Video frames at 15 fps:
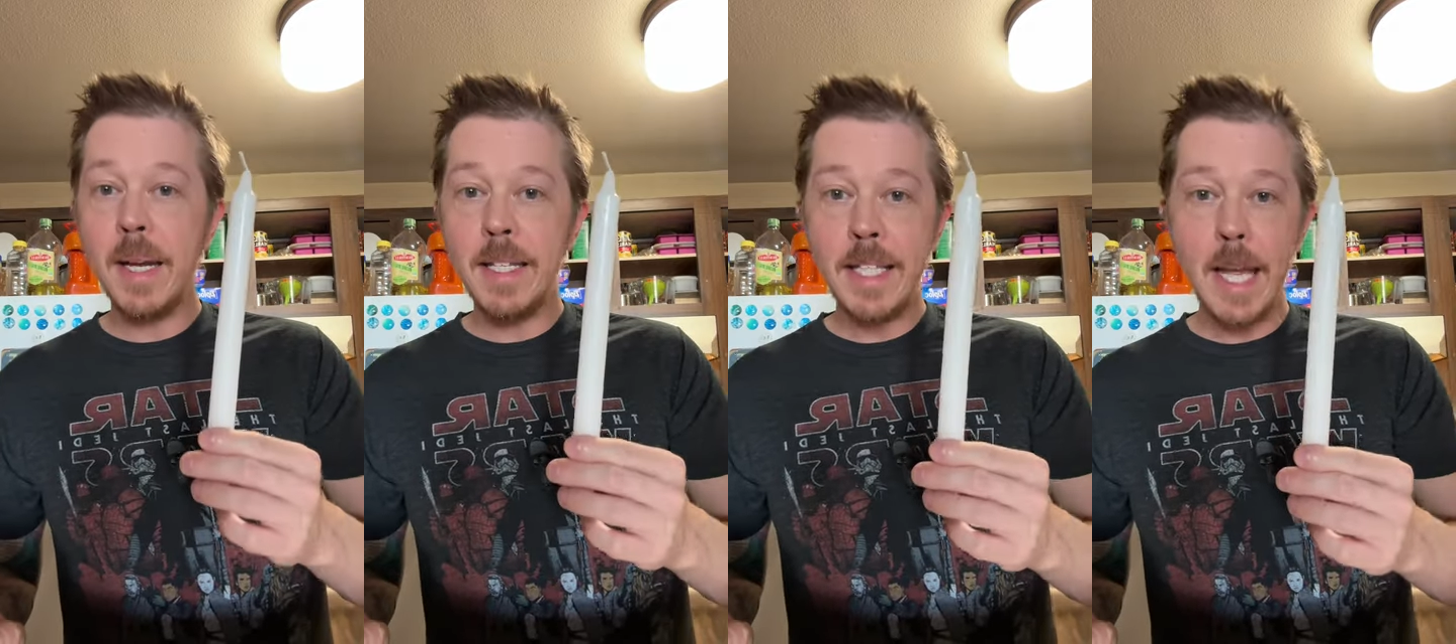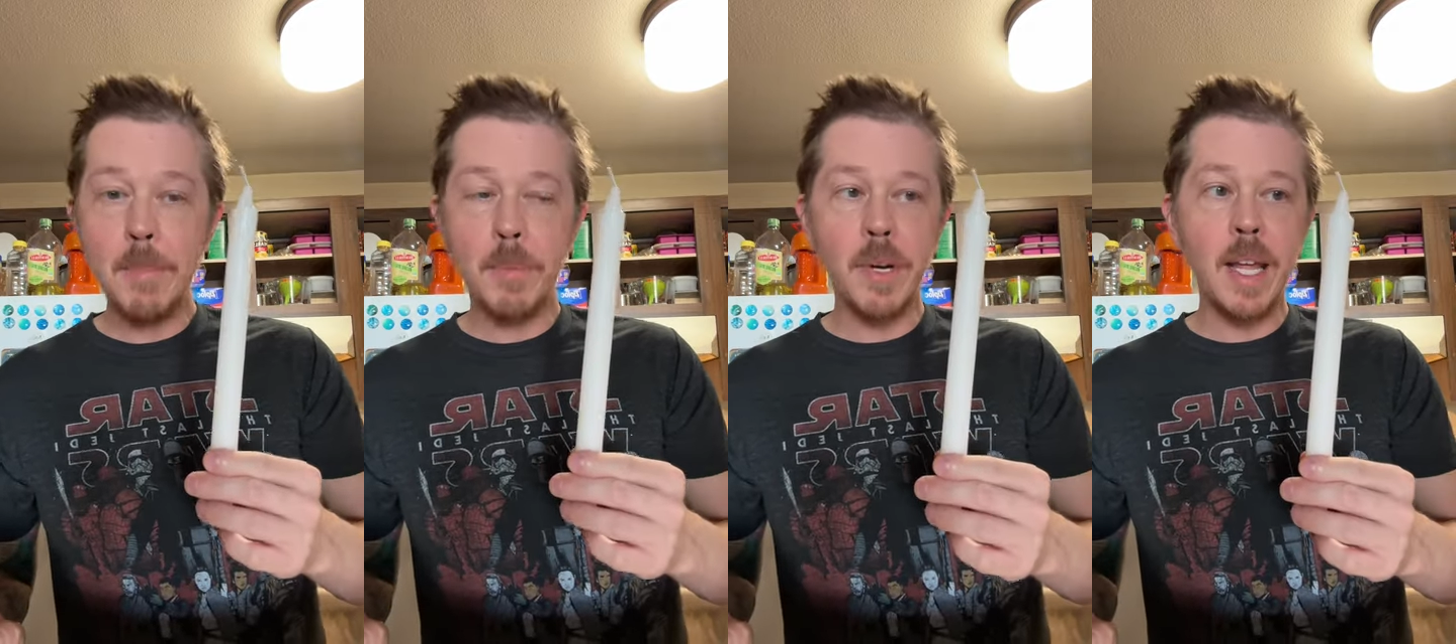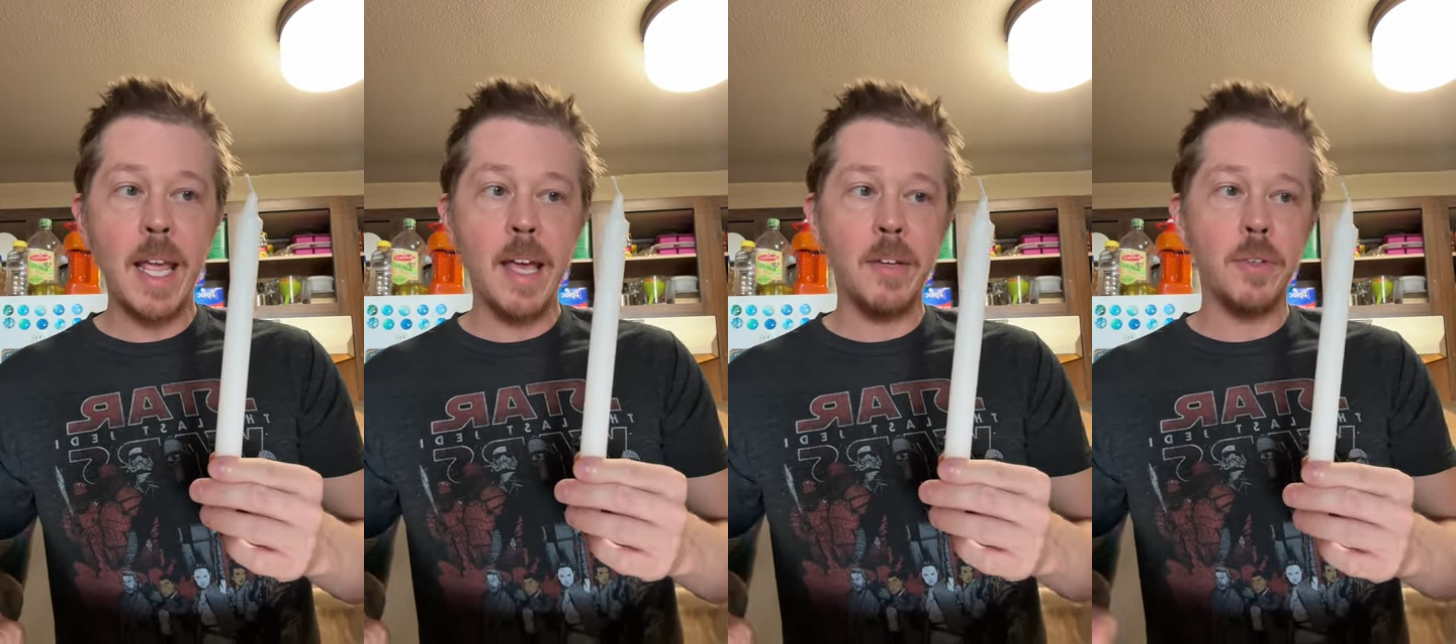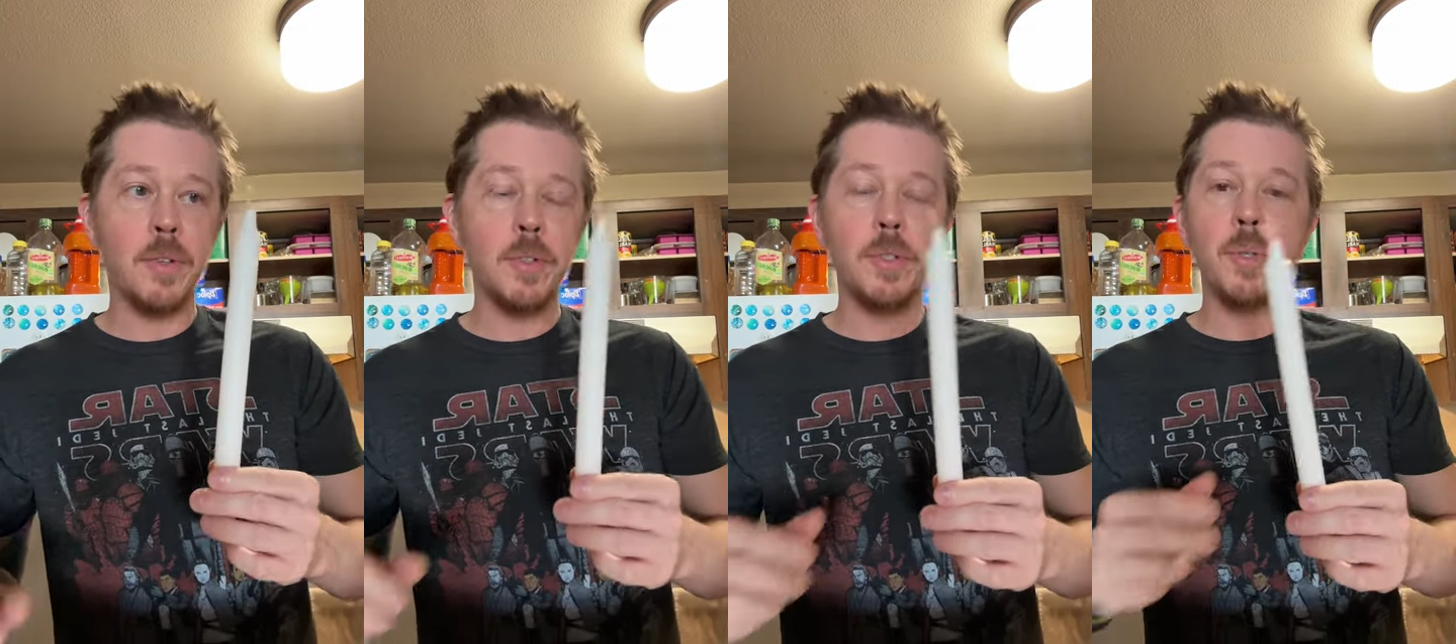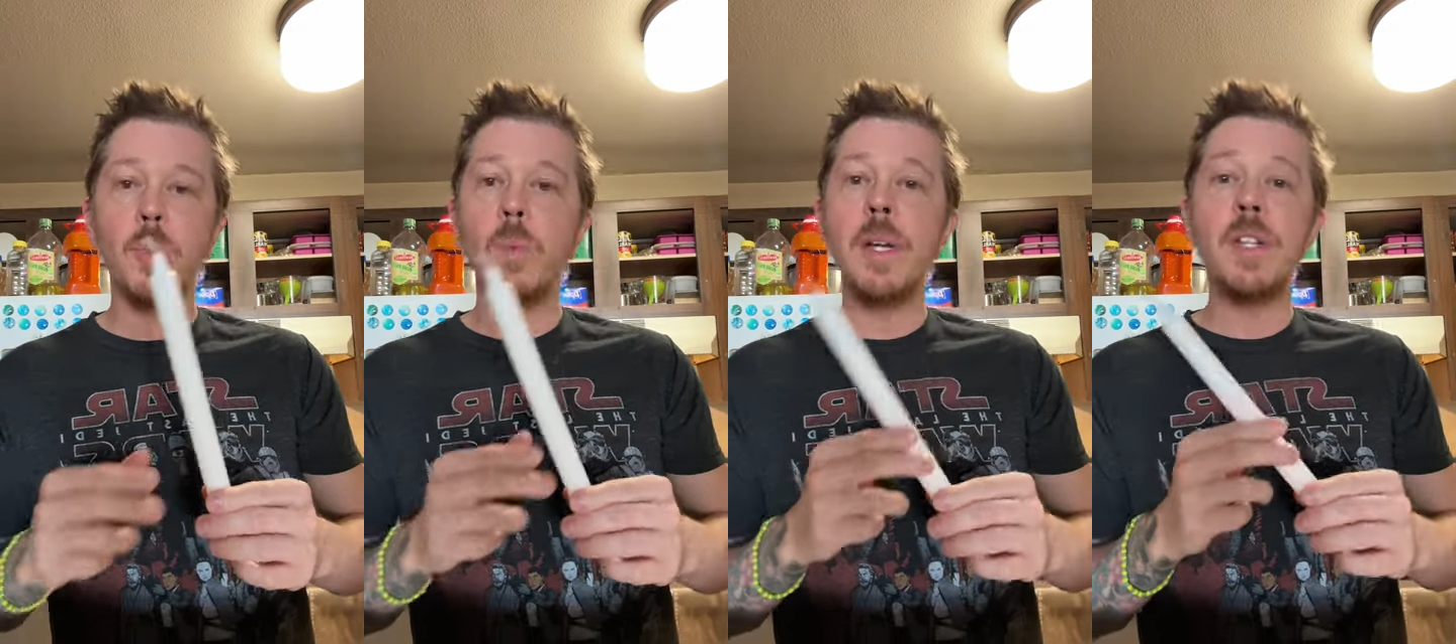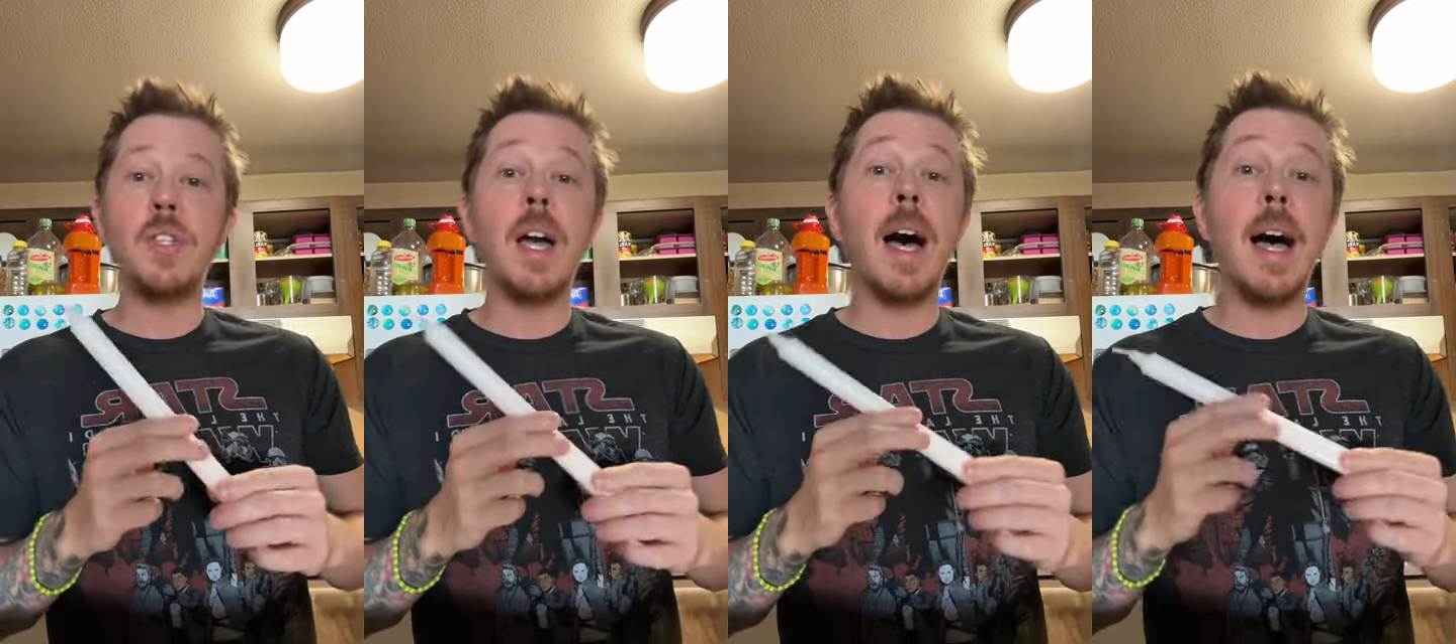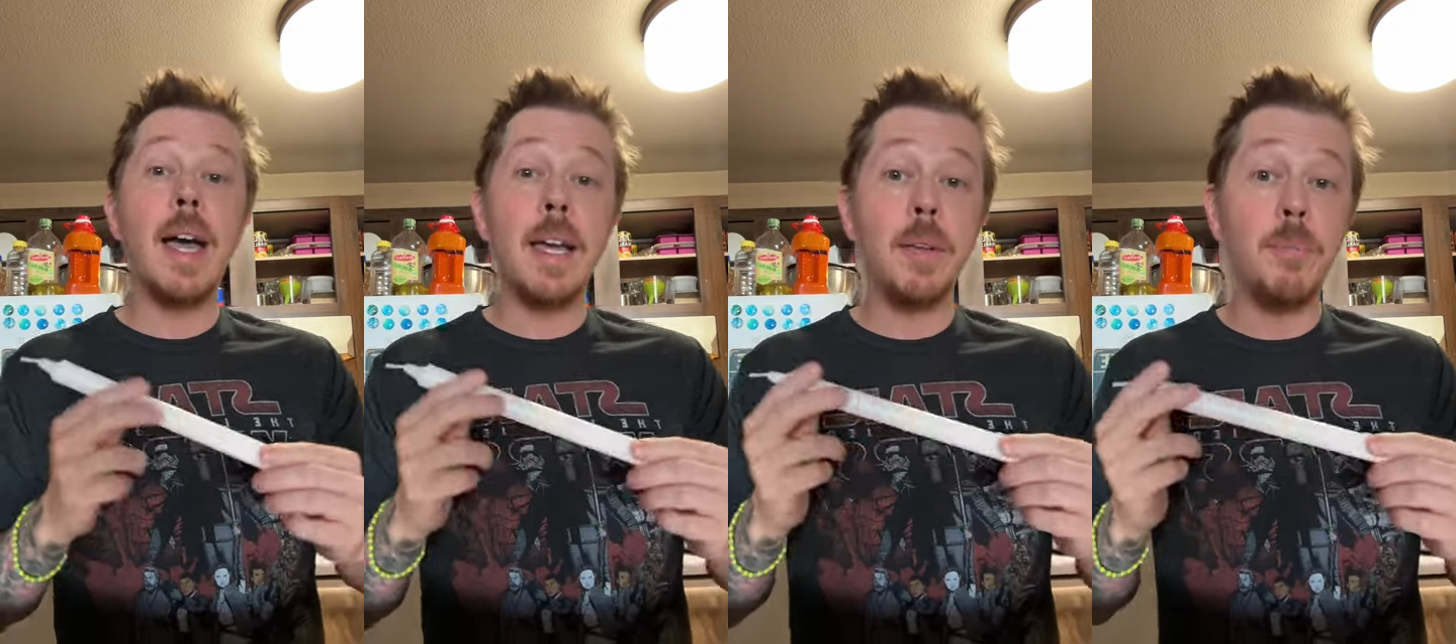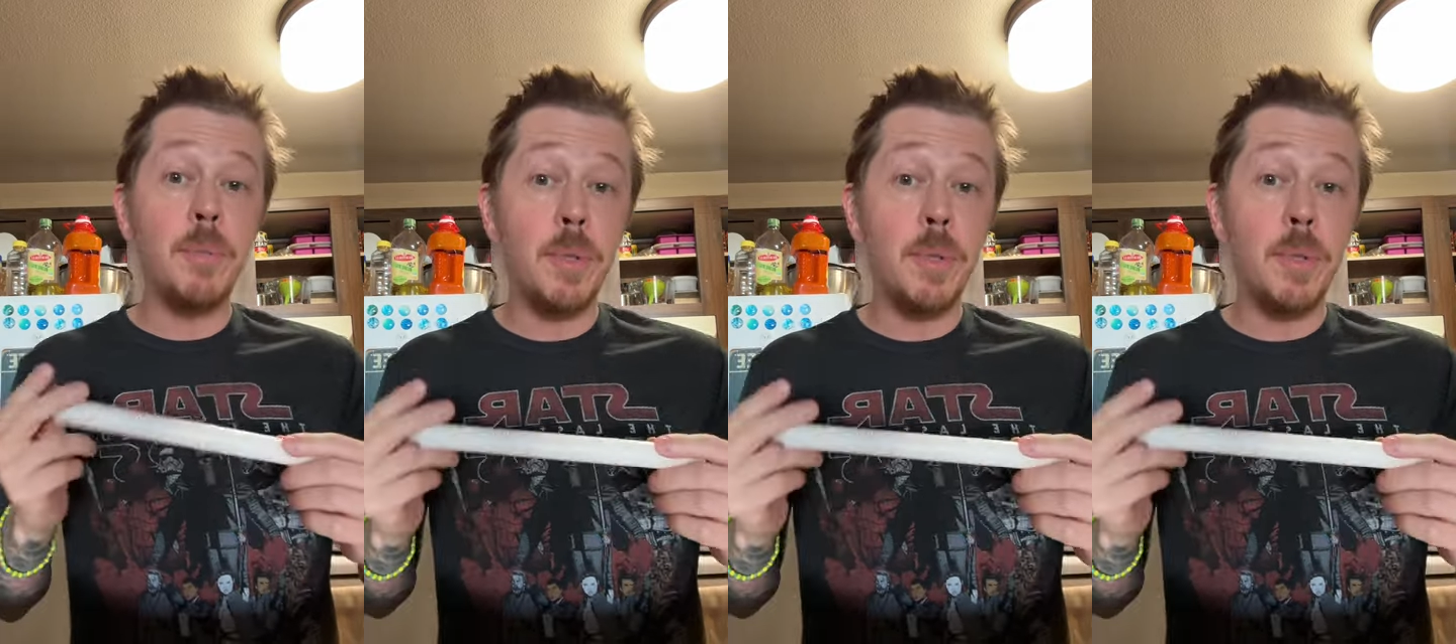taper candles, which I